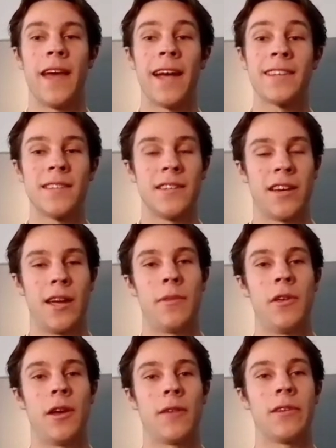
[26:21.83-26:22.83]
That's the time
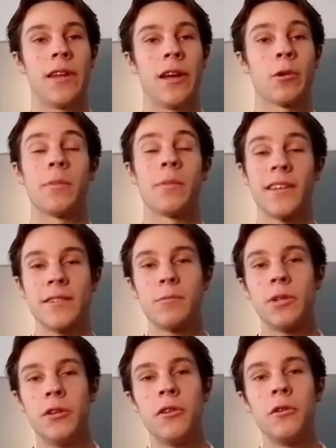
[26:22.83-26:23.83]
that you have to network because
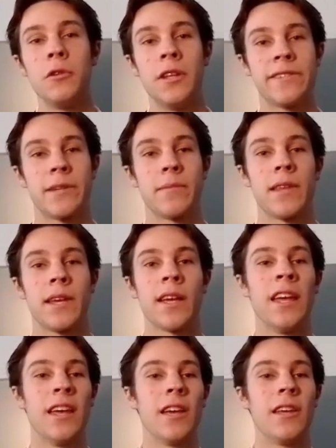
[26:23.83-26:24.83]
then when you do need something,
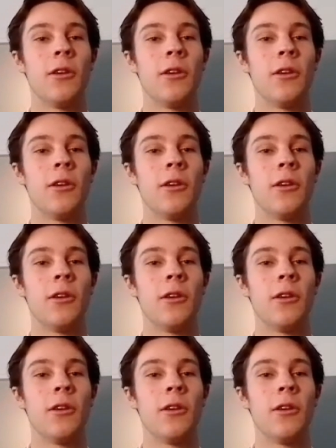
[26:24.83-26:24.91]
